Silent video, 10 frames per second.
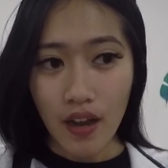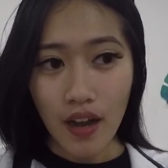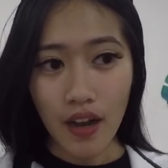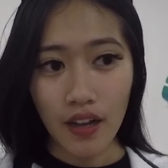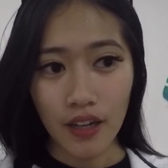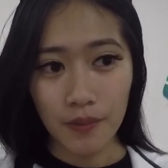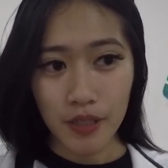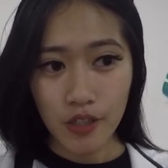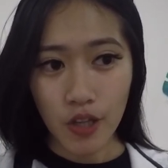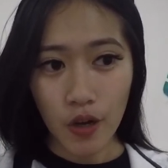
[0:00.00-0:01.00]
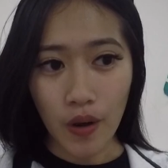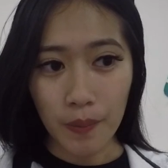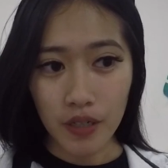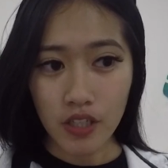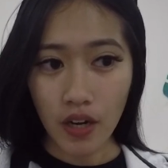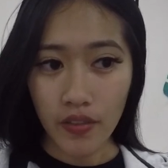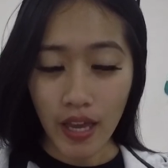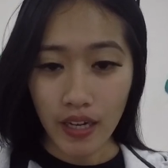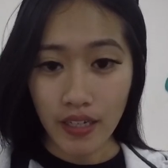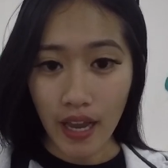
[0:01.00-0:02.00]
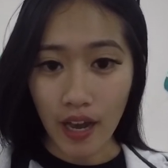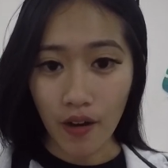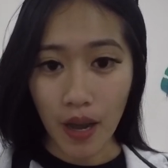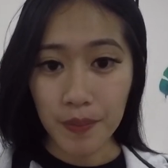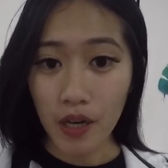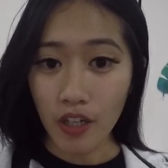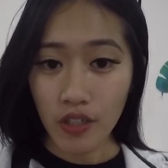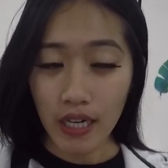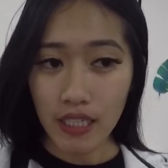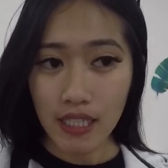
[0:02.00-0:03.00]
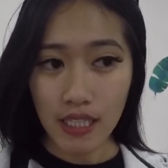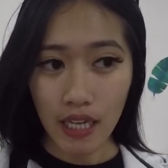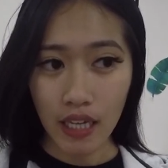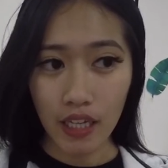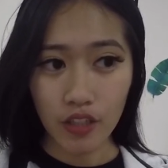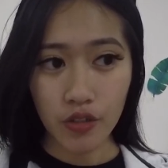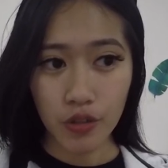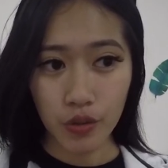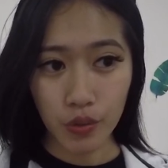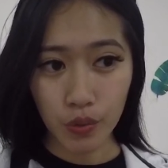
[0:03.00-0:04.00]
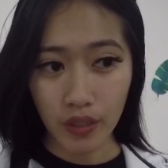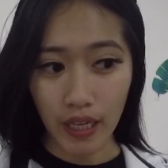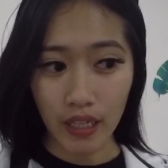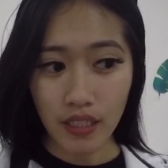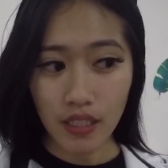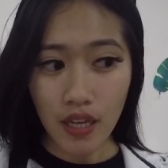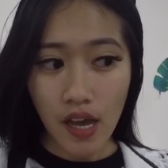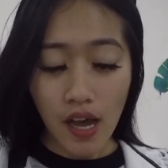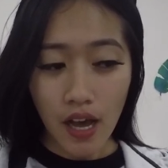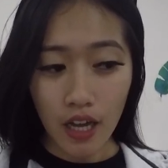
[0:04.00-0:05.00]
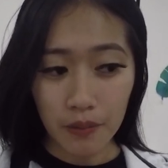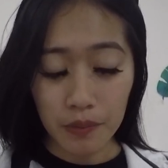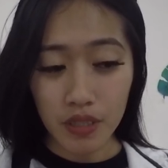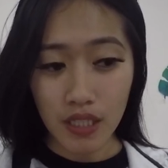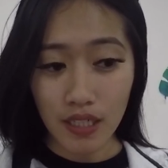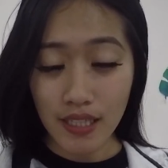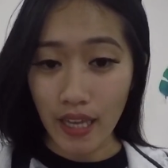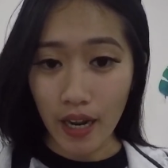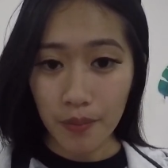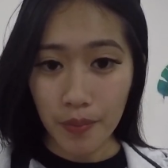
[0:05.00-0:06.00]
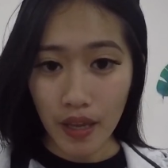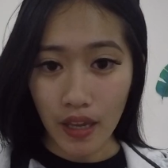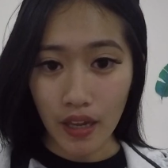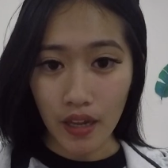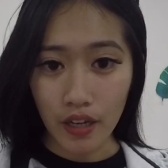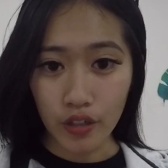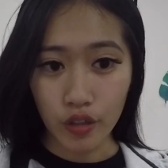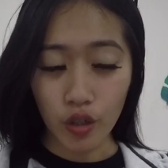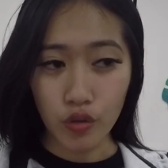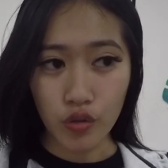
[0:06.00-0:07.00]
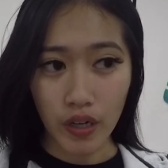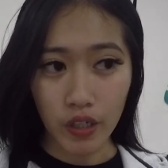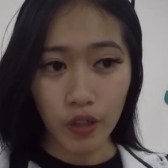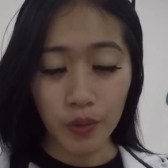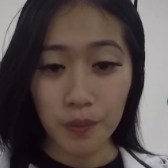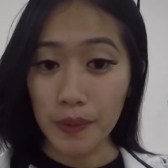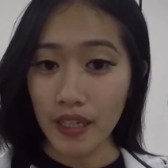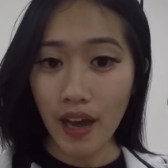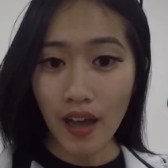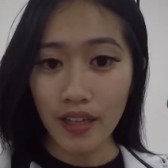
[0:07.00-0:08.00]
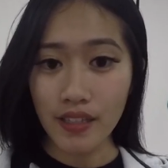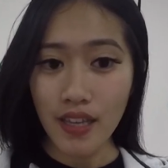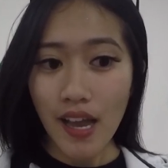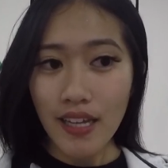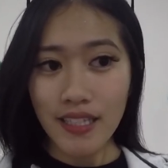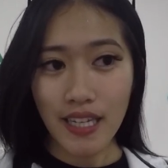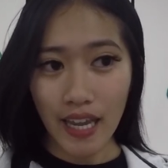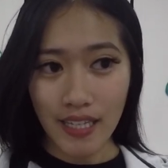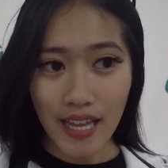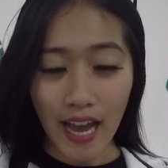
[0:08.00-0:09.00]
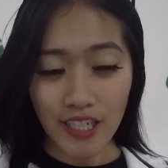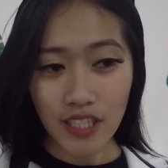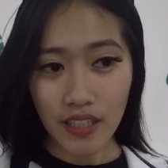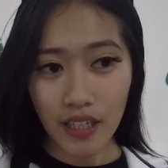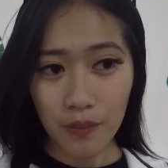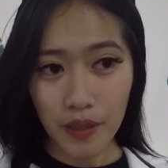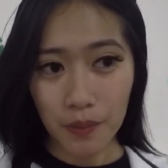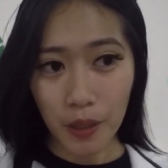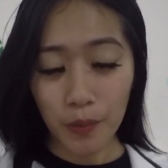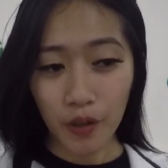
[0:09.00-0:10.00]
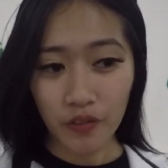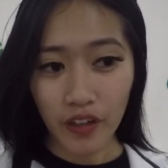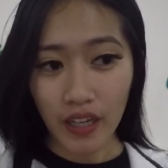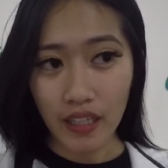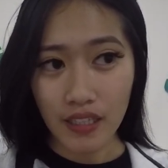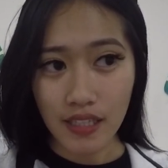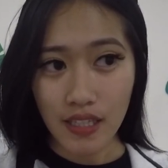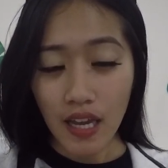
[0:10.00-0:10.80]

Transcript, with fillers: Um, so I'm gonna start that now. I'm not trying to stay too late. Um, I'm just gonna set up and go straight home, because today is actually me and my boyfriend's